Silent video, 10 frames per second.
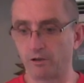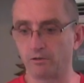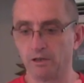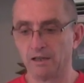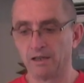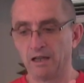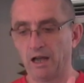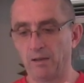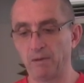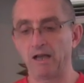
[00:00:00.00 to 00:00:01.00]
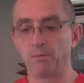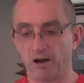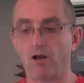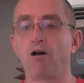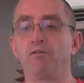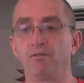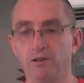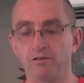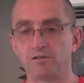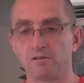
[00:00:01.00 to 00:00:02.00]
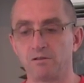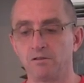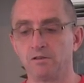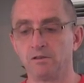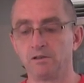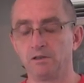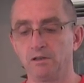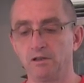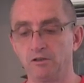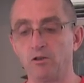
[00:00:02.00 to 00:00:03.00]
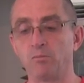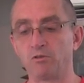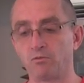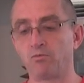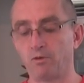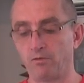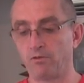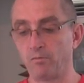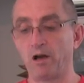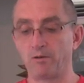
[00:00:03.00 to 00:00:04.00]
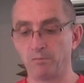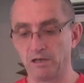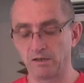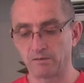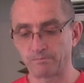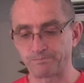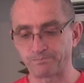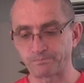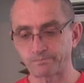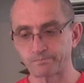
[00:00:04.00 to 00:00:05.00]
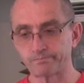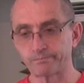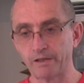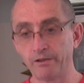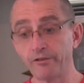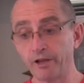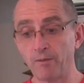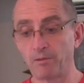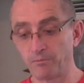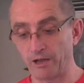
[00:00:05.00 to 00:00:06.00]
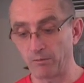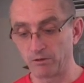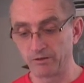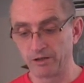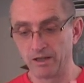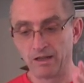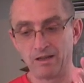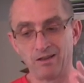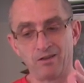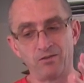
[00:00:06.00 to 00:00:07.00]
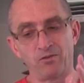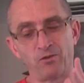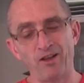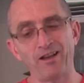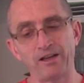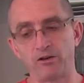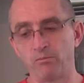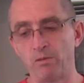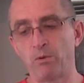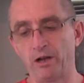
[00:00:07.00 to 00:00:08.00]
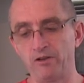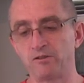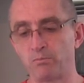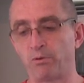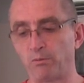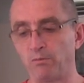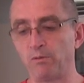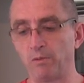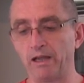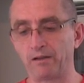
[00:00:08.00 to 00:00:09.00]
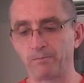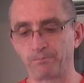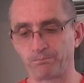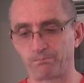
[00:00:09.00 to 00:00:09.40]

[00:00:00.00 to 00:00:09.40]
so I made about half of this in terms of, of the amount of meat. This time I'm doubled. As far as I can remember, I used to probably make